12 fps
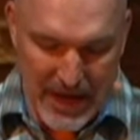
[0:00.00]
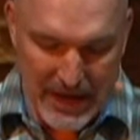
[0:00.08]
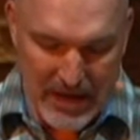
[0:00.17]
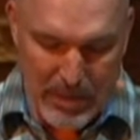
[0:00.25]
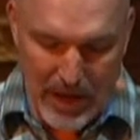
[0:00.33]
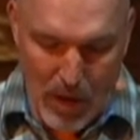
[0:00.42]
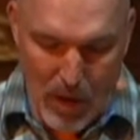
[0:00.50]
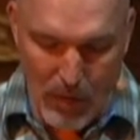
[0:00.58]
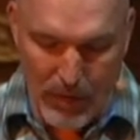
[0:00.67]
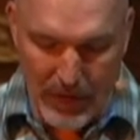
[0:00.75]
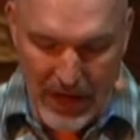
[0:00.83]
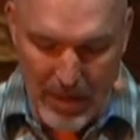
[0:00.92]
to be
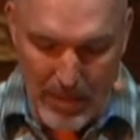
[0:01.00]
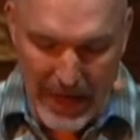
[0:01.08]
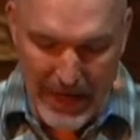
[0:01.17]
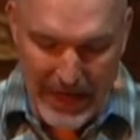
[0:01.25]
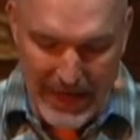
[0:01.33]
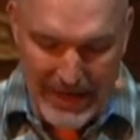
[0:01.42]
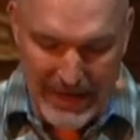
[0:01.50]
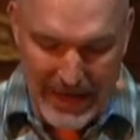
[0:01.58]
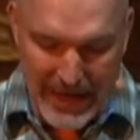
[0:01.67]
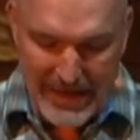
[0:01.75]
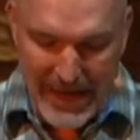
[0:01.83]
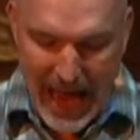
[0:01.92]
overcommitted
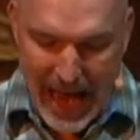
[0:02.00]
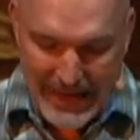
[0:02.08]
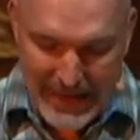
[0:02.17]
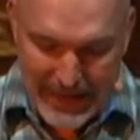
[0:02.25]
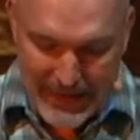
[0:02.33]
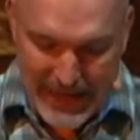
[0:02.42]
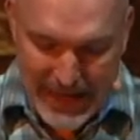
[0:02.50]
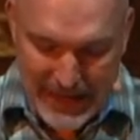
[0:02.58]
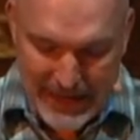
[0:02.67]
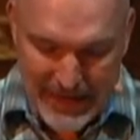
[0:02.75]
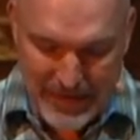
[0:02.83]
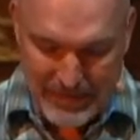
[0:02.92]
to
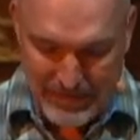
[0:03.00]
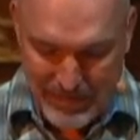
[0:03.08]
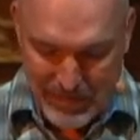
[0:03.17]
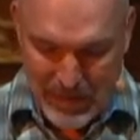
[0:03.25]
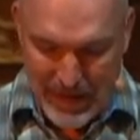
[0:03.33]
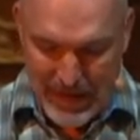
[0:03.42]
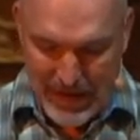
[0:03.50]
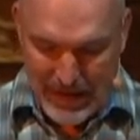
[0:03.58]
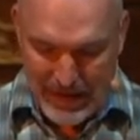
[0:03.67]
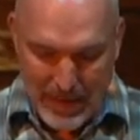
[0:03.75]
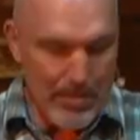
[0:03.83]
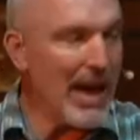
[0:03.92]
activities
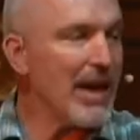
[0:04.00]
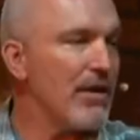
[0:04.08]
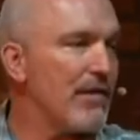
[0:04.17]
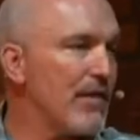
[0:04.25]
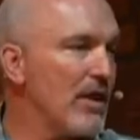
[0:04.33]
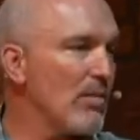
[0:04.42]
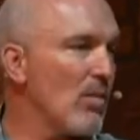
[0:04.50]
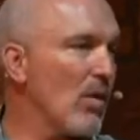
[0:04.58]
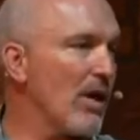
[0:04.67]
that make you feel more